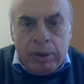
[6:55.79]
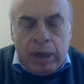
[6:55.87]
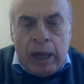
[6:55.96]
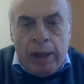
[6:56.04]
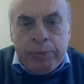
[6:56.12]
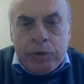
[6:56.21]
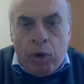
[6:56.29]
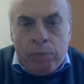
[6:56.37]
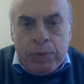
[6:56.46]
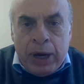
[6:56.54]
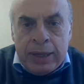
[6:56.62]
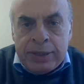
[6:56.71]
help to
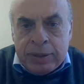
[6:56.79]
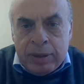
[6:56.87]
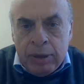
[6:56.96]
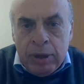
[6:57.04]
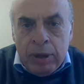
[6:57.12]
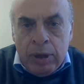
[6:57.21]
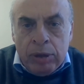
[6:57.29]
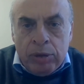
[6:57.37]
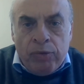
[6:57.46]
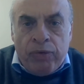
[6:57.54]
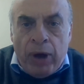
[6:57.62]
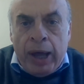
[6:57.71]
oppressed
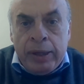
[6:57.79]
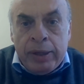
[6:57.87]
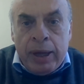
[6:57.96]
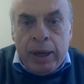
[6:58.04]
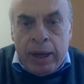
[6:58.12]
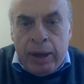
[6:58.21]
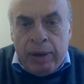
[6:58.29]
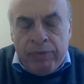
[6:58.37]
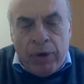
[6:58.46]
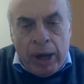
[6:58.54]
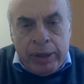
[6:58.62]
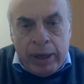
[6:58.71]
to
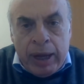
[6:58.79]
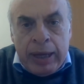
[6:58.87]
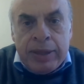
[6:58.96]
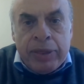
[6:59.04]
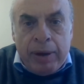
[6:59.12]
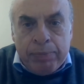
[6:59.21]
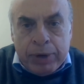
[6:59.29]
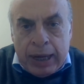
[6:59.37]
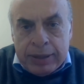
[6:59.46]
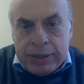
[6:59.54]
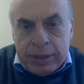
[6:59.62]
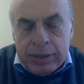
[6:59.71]
fight against the
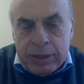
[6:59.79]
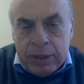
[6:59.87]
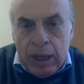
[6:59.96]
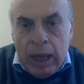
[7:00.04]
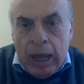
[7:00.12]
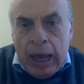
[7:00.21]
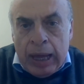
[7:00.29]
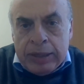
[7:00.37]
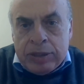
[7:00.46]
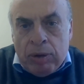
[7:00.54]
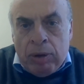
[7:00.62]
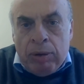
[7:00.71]
oppressors. And
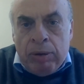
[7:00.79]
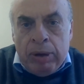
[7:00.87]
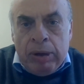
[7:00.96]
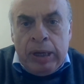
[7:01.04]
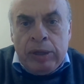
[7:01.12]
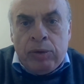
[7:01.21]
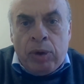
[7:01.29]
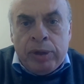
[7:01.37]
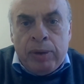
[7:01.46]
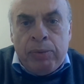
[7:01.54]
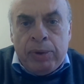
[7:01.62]
so in order